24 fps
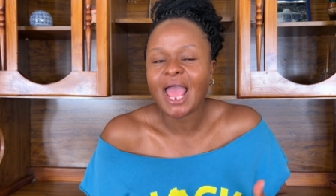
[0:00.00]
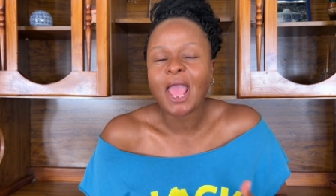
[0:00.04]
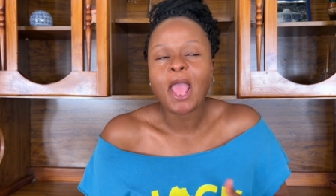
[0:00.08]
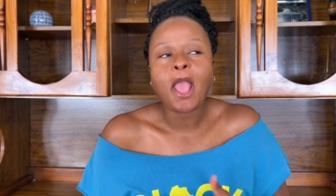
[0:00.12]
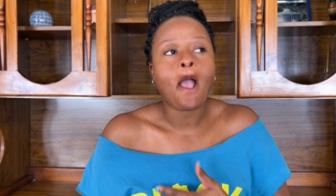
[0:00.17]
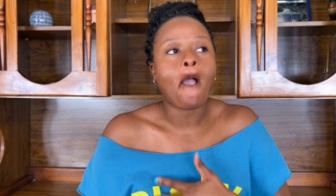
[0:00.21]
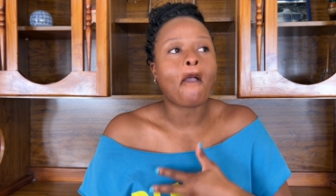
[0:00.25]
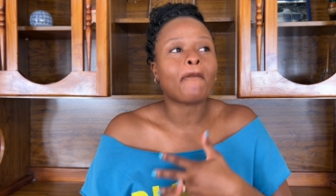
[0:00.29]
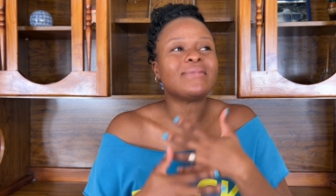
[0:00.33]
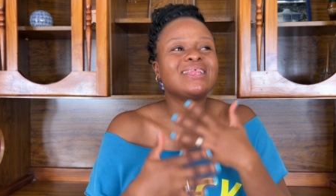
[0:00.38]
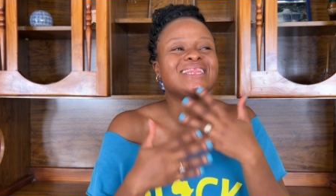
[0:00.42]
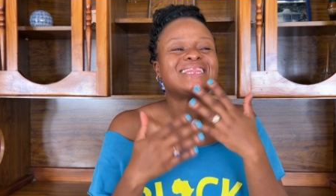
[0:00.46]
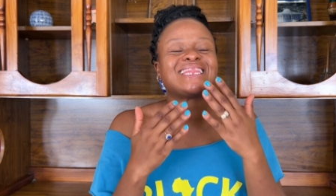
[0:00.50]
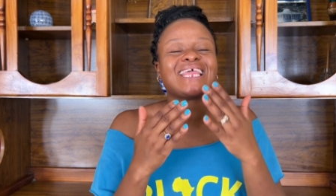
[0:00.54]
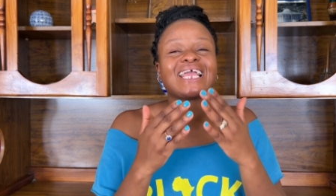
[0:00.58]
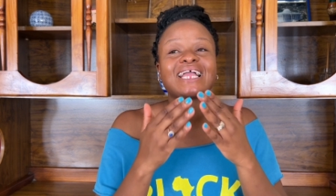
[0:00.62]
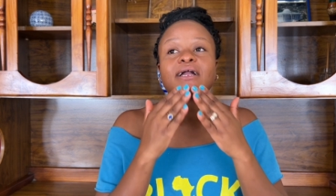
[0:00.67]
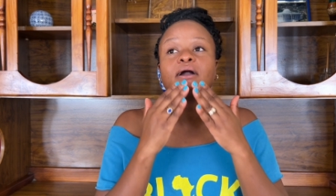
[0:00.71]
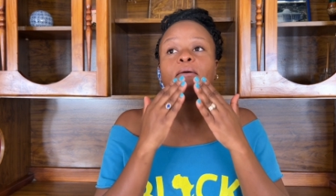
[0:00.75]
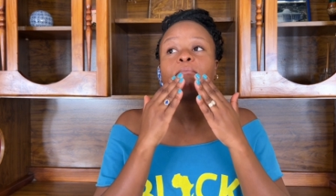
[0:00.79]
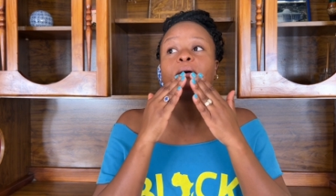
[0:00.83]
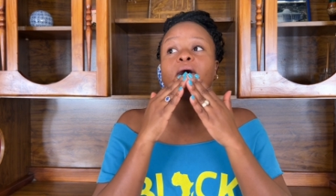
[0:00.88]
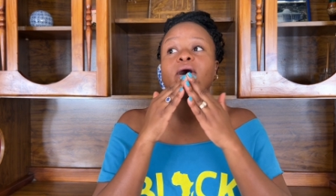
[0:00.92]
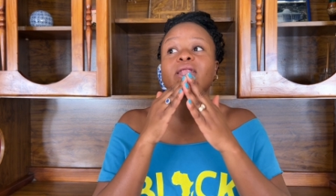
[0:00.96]
I mean, think
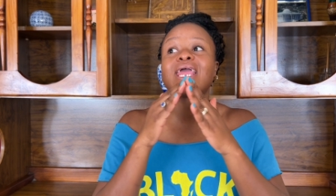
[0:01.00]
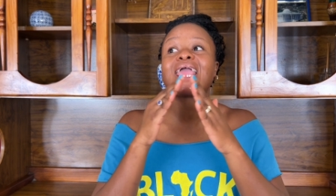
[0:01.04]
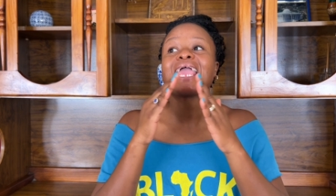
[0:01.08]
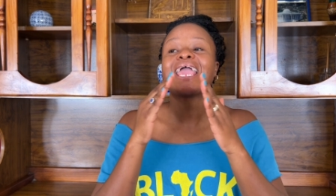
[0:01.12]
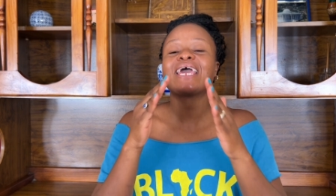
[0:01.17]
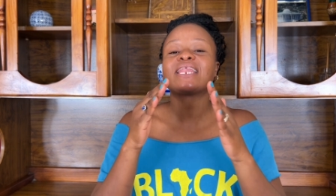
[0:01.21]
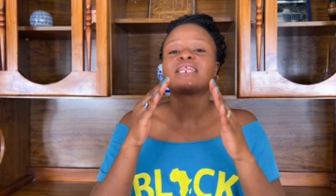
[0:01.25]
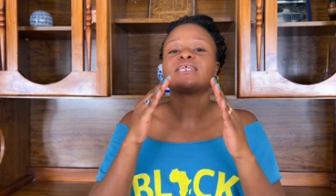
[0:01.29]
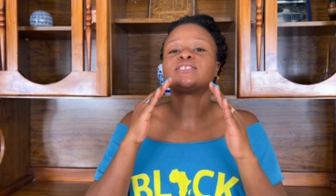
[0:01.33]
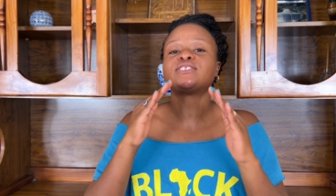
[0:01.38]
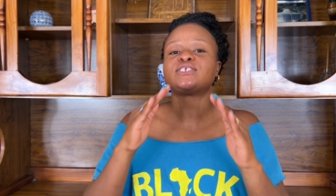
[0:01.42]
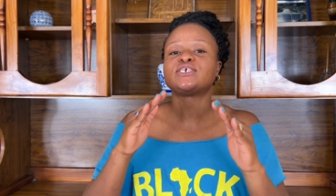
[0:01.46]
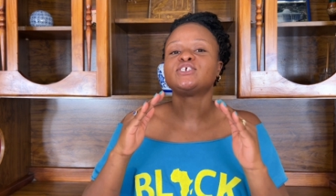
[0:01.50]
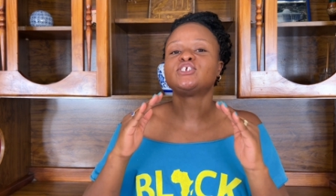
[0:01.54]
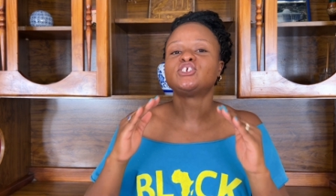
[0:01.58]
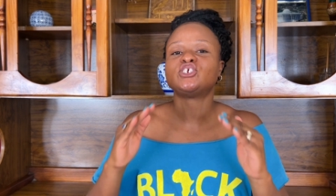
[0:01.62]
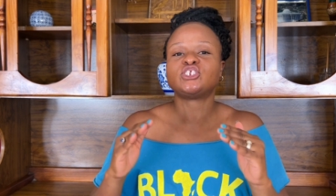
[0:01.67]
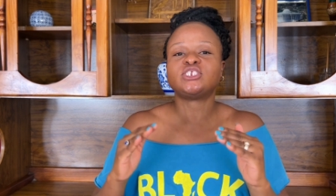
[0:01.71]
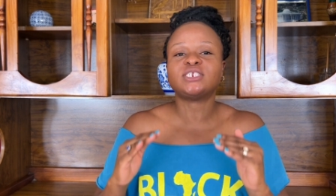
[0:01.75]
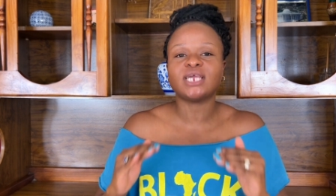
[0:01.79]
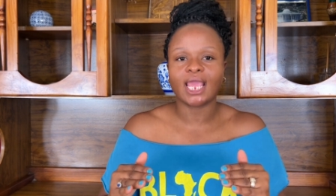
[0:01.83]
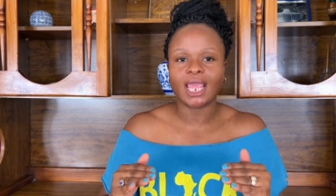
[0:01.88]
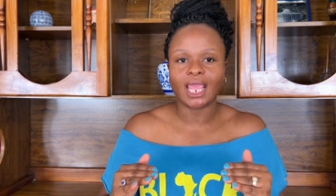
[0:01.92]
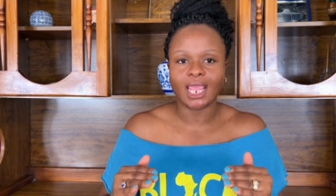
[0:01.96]
about Heritage
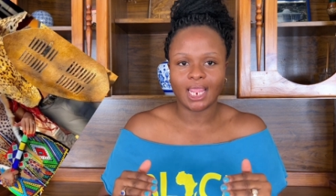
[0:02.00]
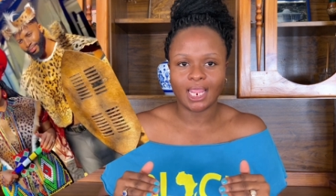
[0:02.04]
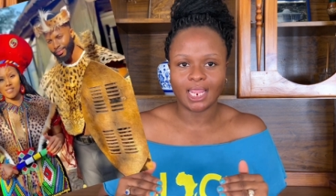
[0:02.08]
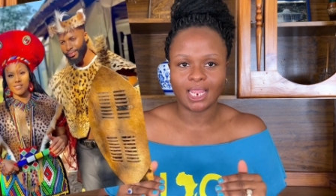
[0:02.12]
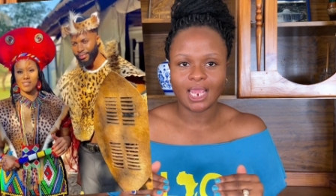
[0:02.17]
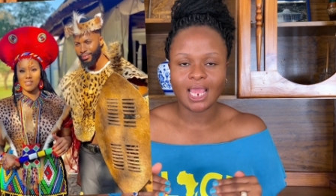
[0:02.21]
Day.